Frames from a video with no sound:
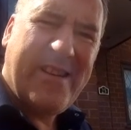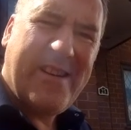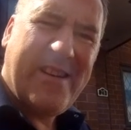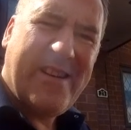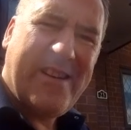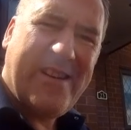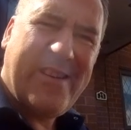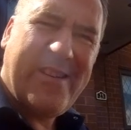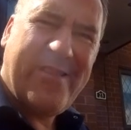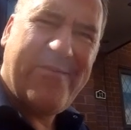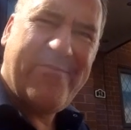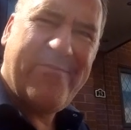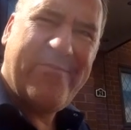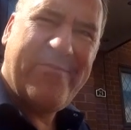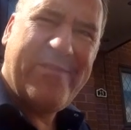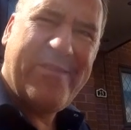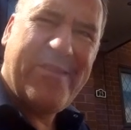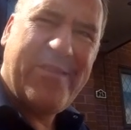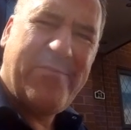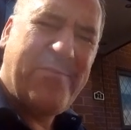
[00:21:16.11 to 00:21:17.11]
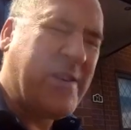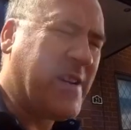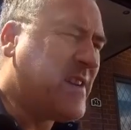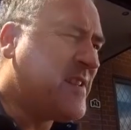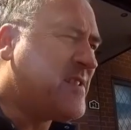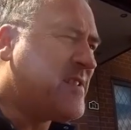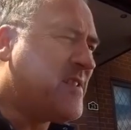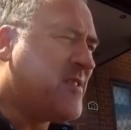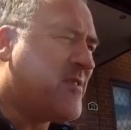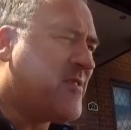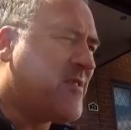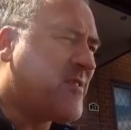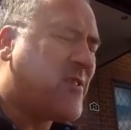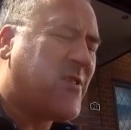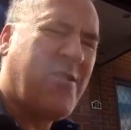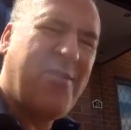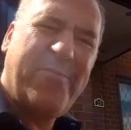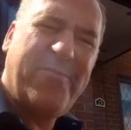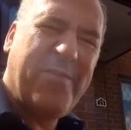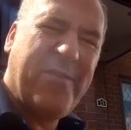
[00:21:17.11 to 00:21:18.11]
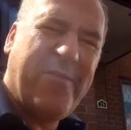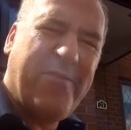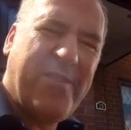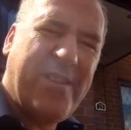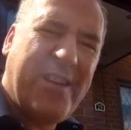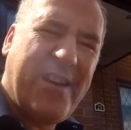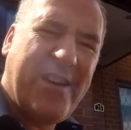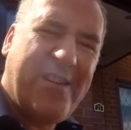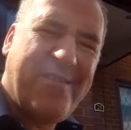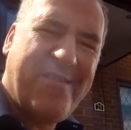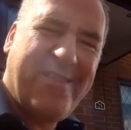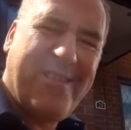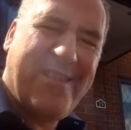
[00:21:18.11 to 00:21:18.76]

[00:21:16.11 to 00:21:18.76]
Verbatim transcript: um, it's just beginning to look like a Hubnut video,